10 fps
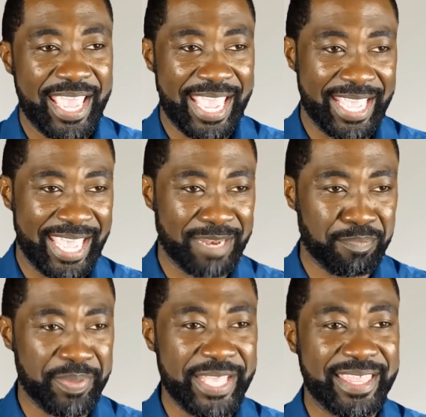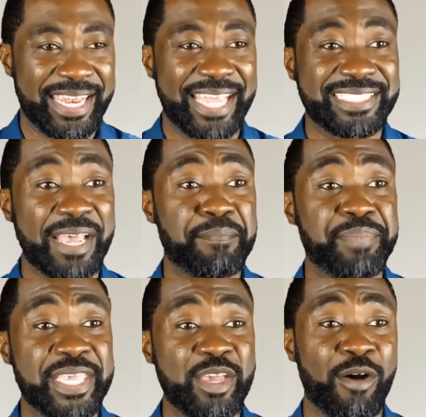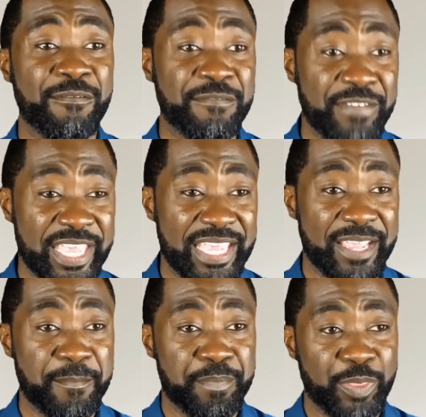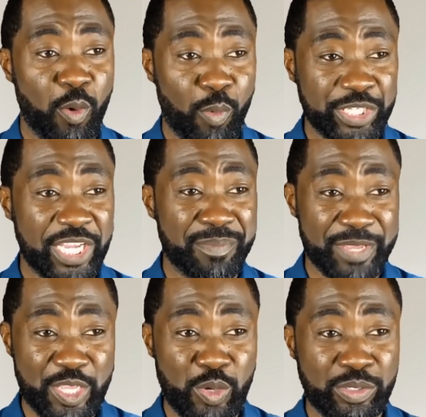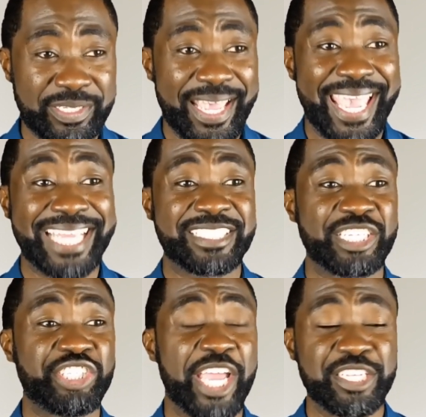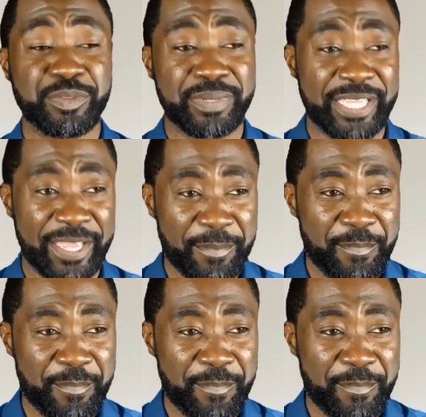It can be the letter B or V, which can be used interchangeably.